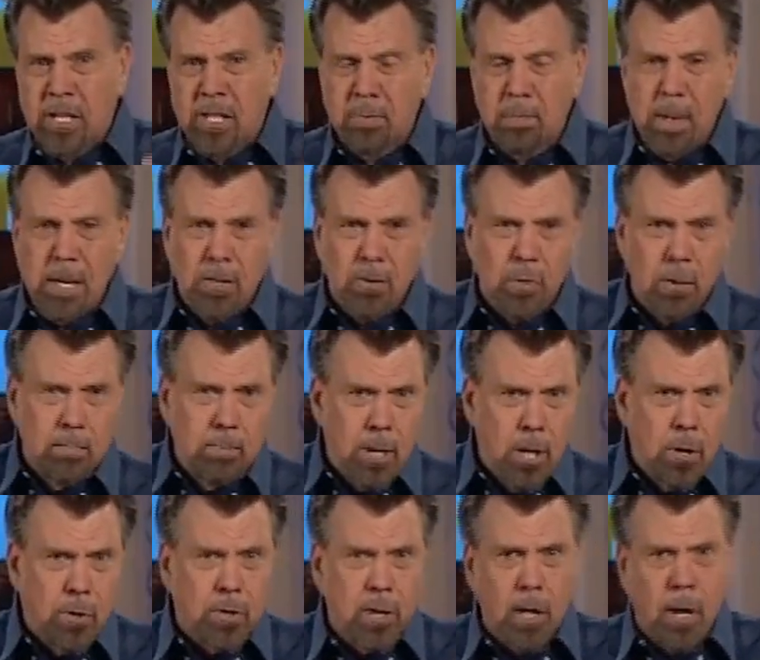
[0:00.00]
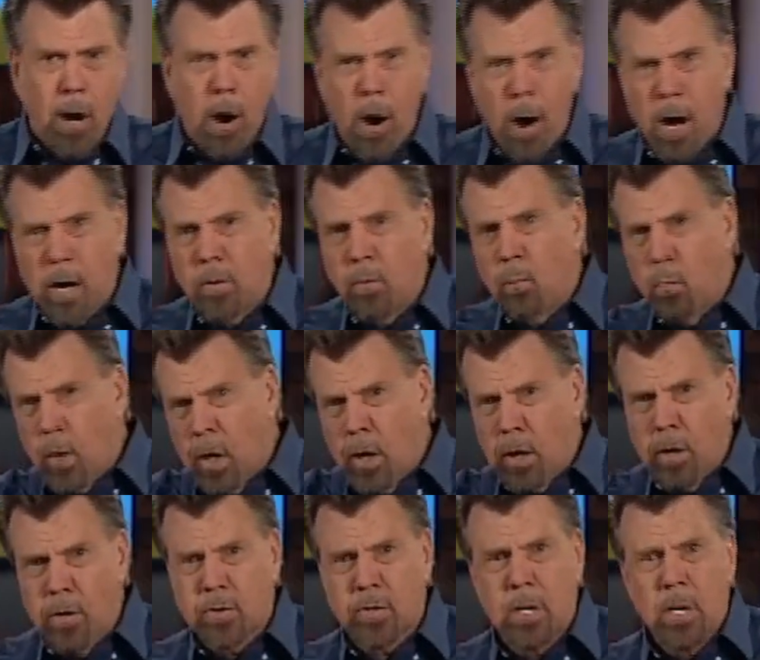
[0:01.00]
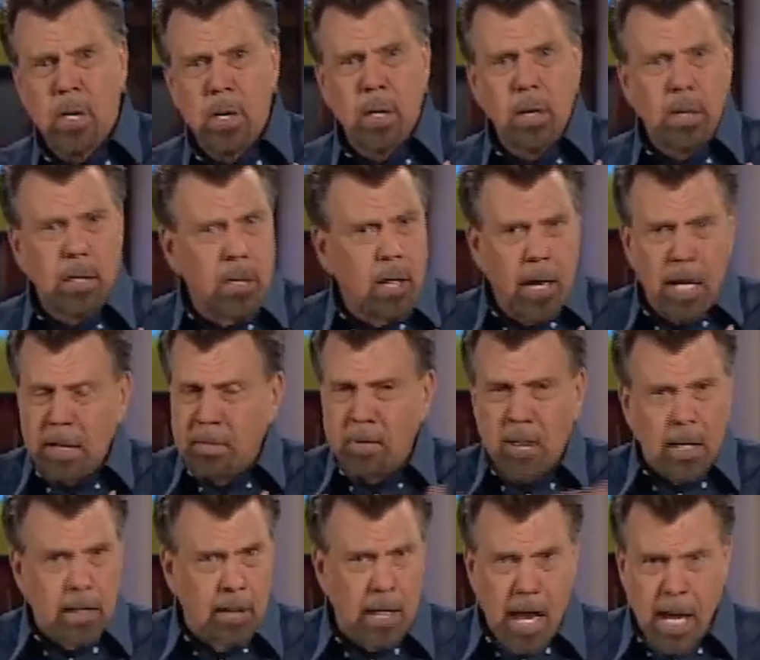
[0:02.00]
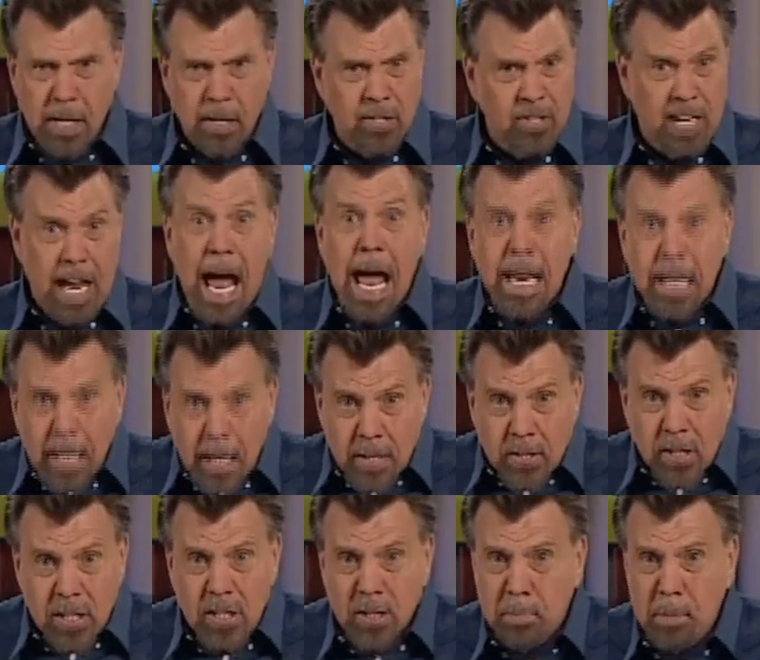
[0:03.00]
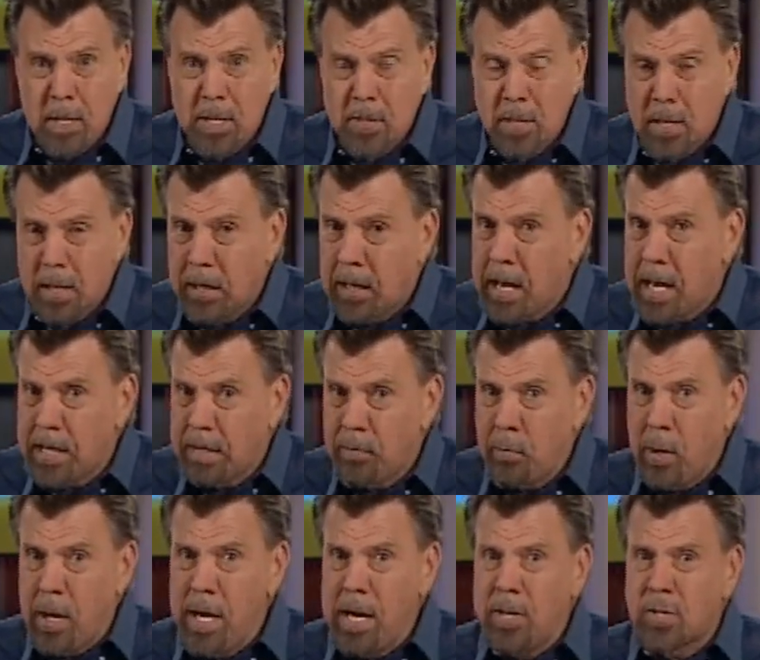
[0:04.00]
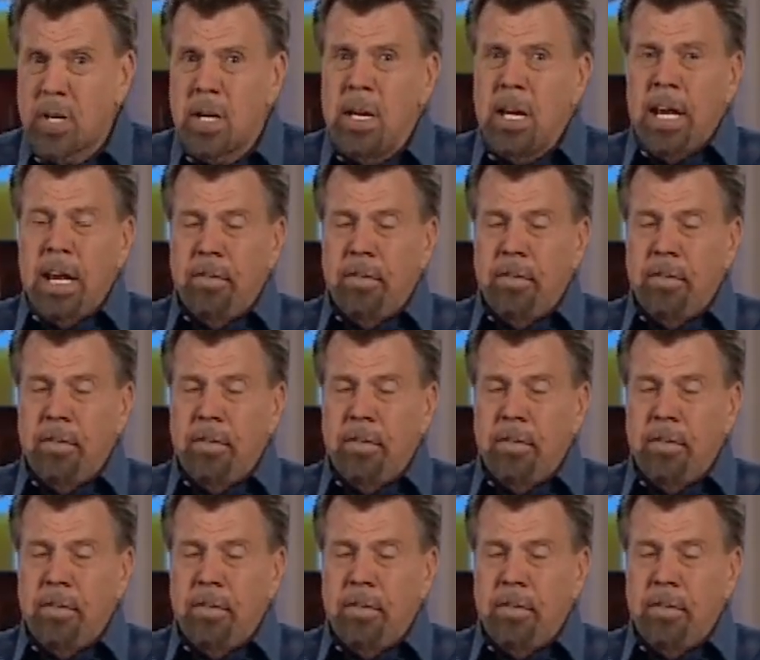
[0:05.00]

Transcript: He speaks through music, art, words, in a lot of science. He speaks in a lot of ways.